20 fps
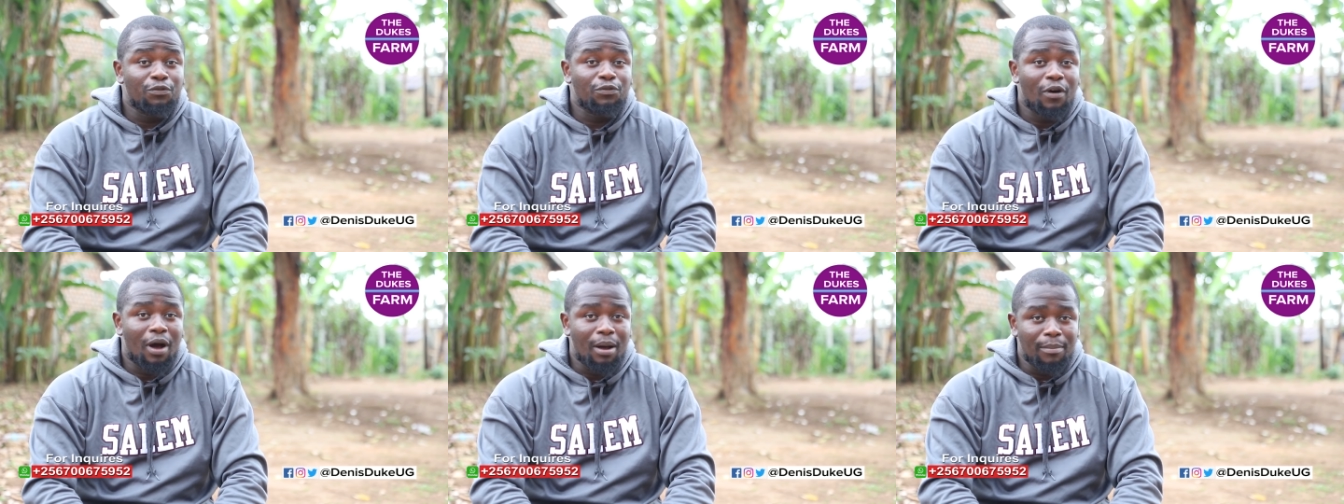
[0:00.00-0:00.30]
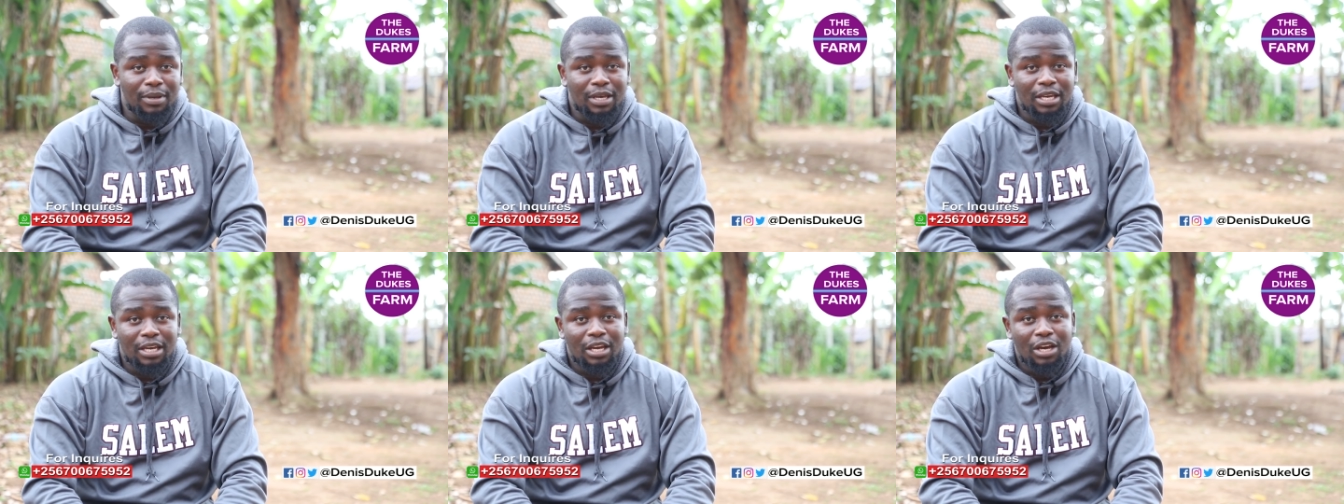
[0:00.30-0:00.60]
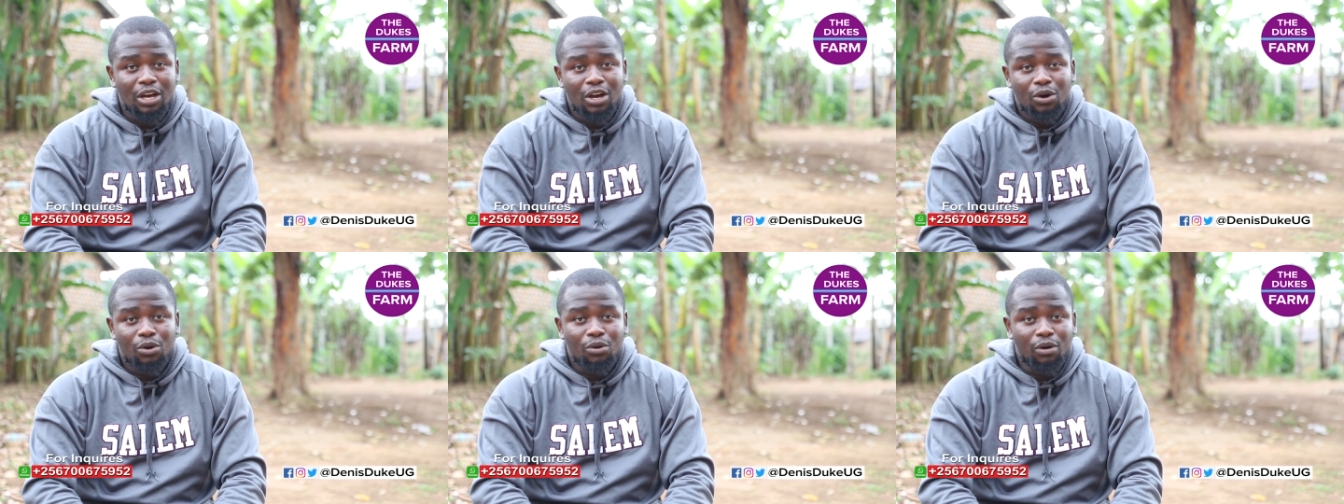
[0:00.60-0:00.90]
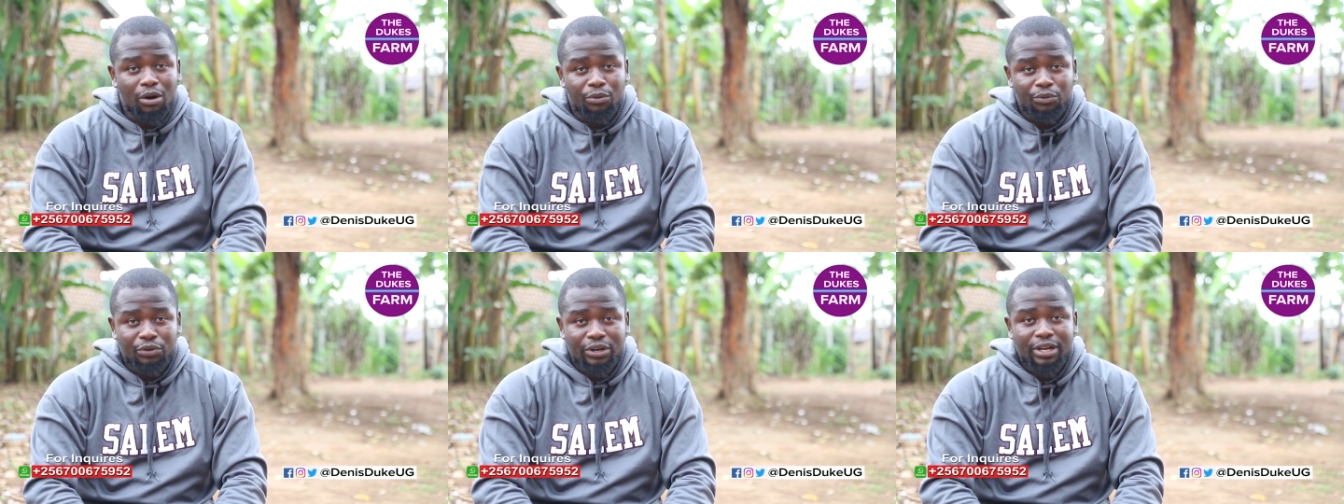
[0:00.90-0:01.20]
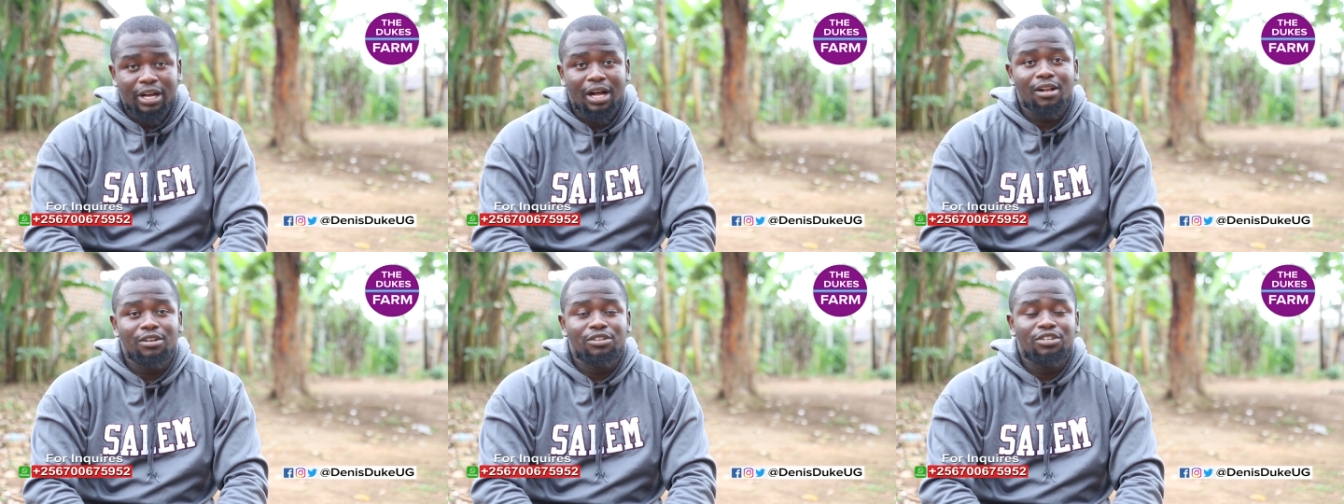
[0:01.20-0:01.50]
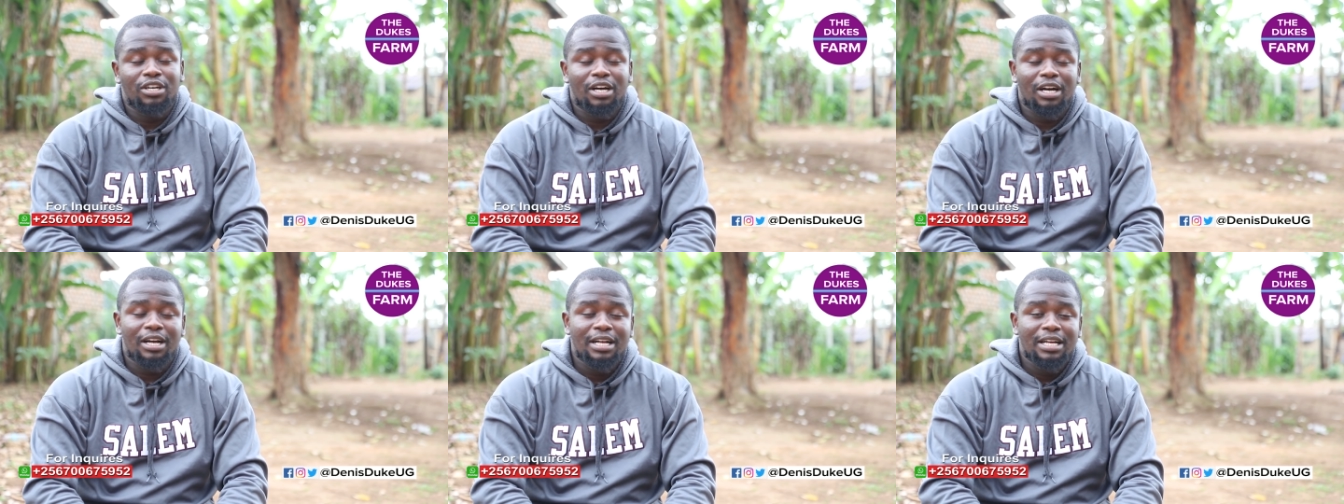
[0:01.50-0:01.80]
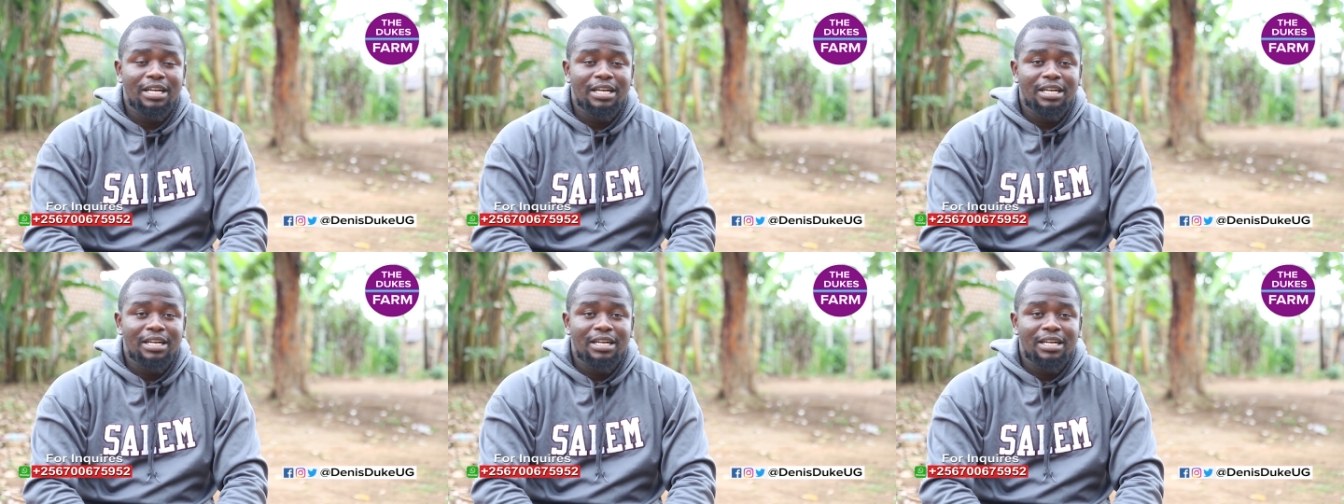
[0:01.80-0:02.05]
farming or agriculture